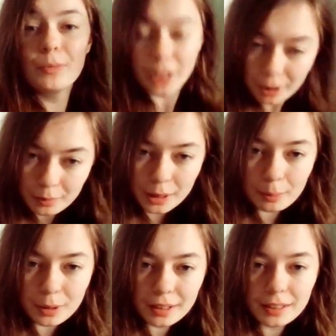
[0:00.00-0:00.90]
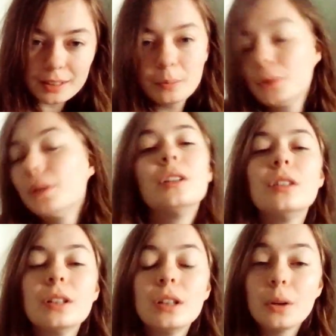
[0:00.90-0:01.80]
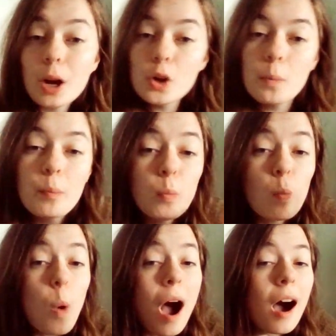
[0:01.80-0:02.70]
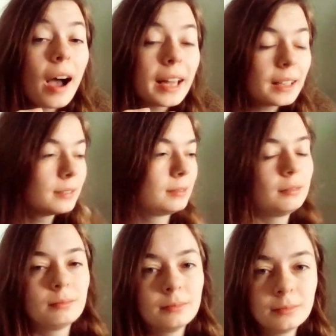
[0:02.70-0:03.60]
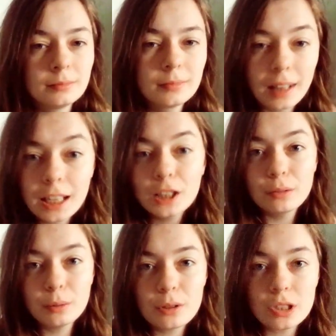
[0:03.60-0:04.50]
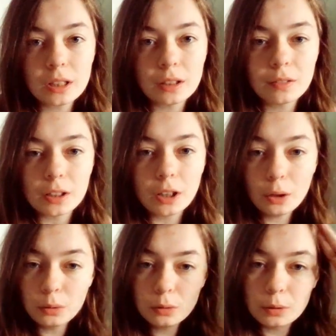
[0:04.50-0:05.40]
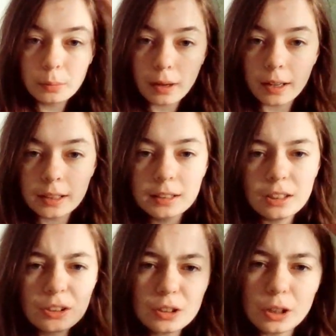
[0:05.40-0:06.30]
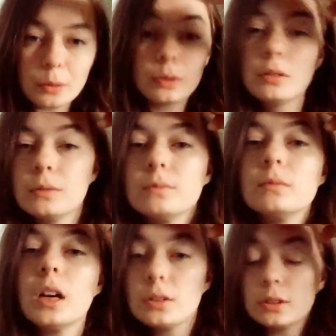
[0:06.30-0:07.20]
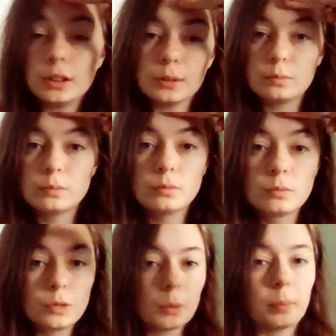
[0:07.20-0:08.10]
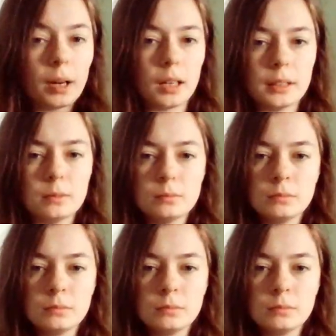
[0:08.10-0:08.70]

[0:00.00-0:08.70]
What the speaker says: Tell me a book that's important to you and why. Thank you for watching this video. Goodbye. Did I salute? I salute. Goodbye.